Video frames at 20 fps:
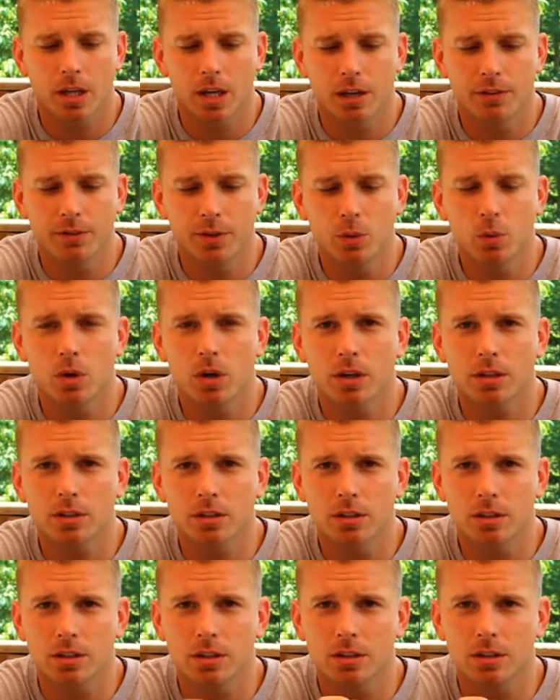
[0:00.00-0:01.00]
if you want it
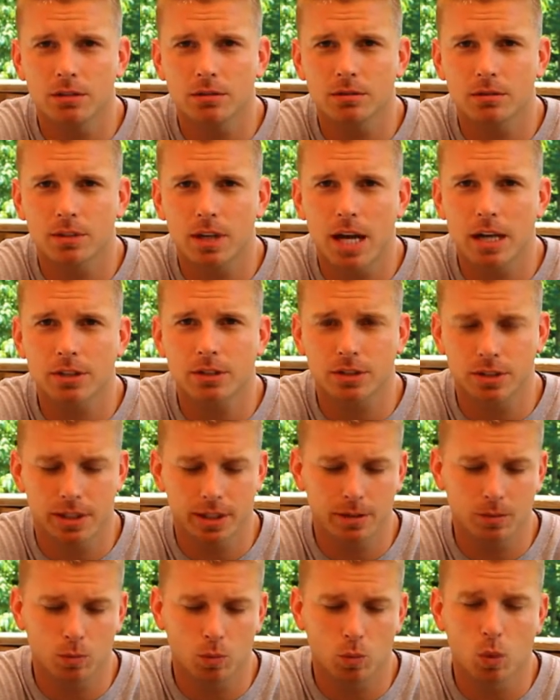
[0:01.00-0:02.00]
to
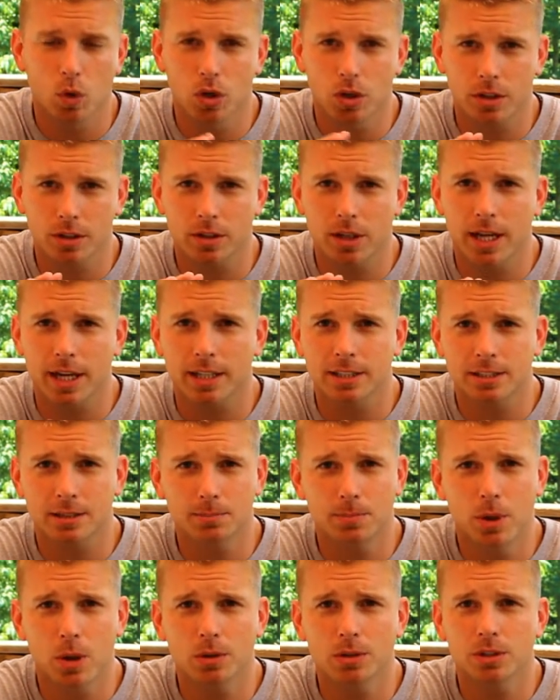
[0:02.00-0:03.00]
actually work like it's
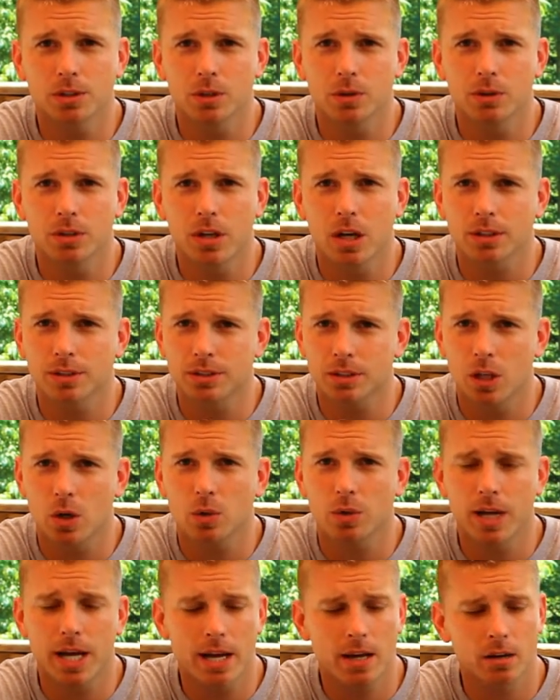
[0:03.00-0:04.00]
supposed to and not
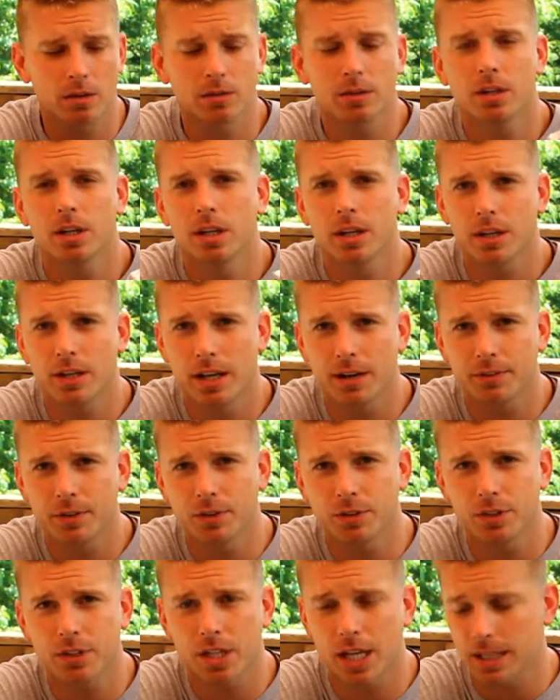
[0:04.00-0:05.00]
slow down, you have to
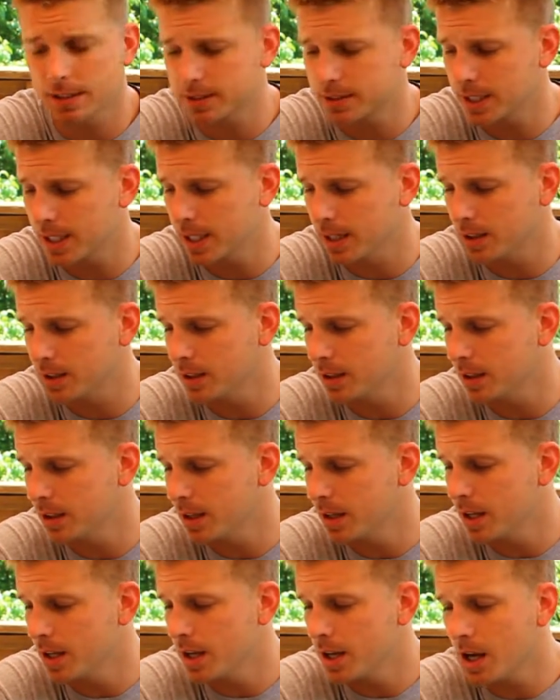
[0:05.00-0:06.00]
use a Class 10.
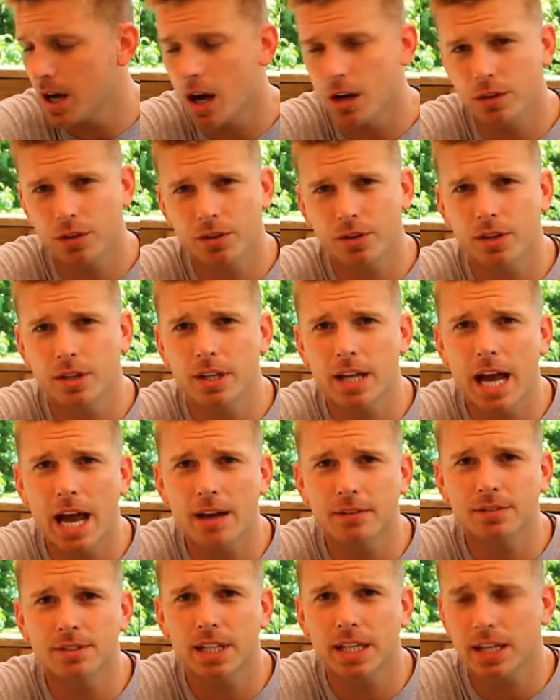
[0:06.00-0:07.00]
Other than the
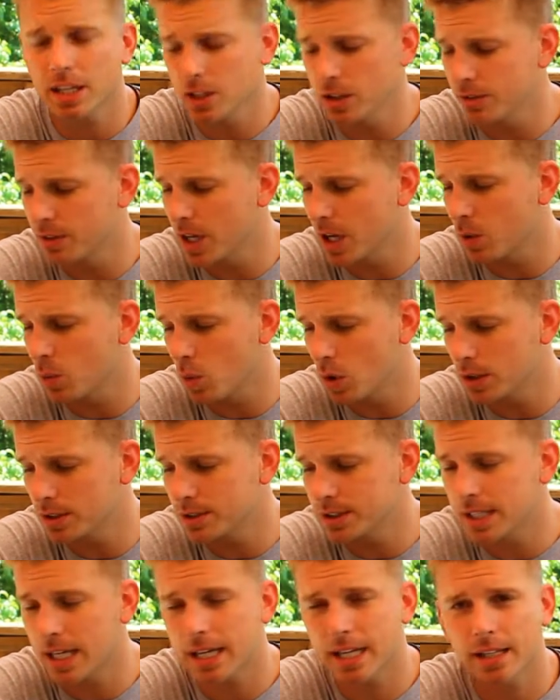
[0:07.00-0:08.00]
half second, you've got a 1
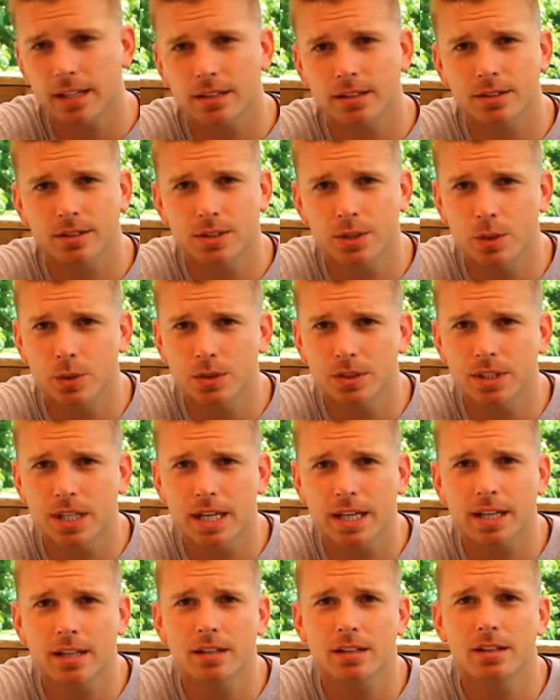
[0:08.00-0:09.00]
second, 2
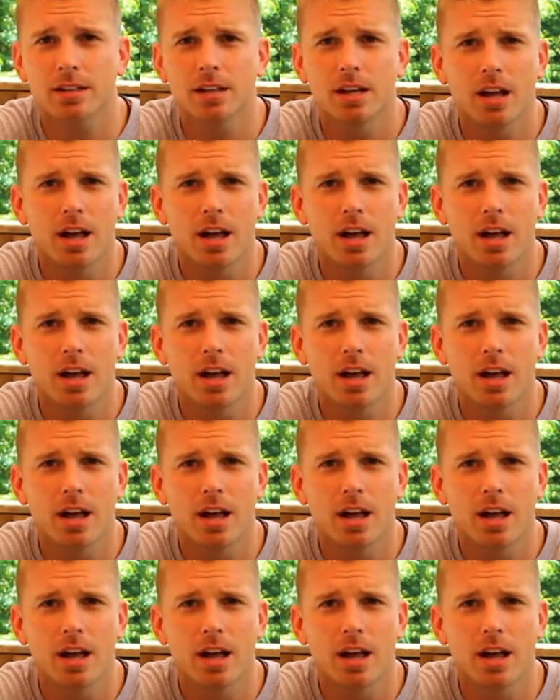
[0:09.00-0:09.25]
second,